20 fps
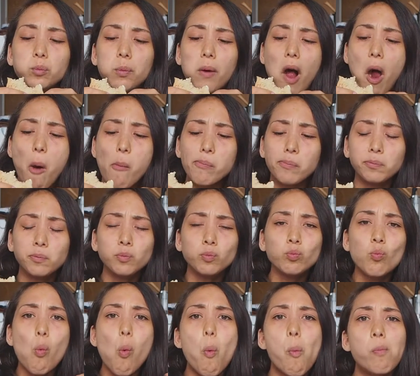but
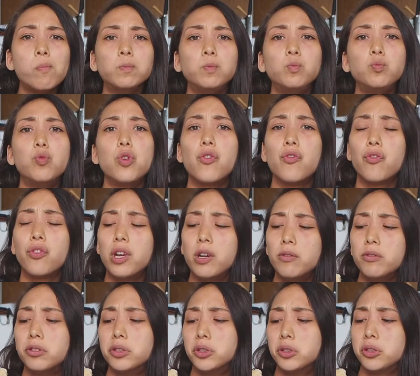the
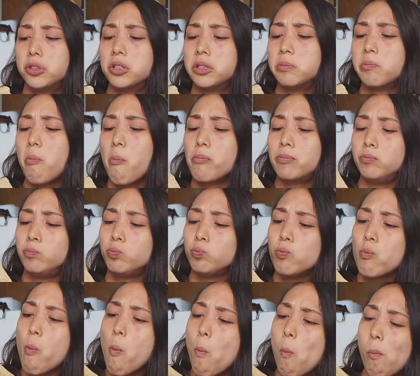flavor is good.
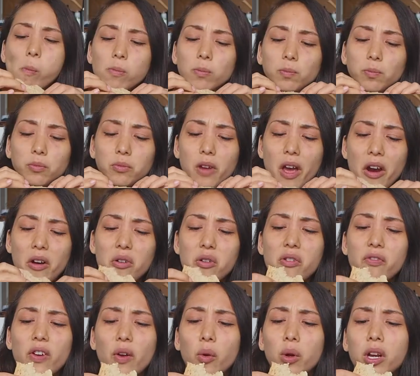I don't
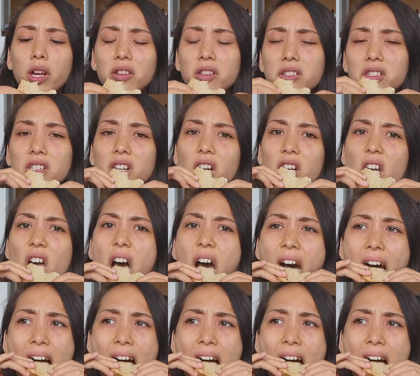know if I would get this again.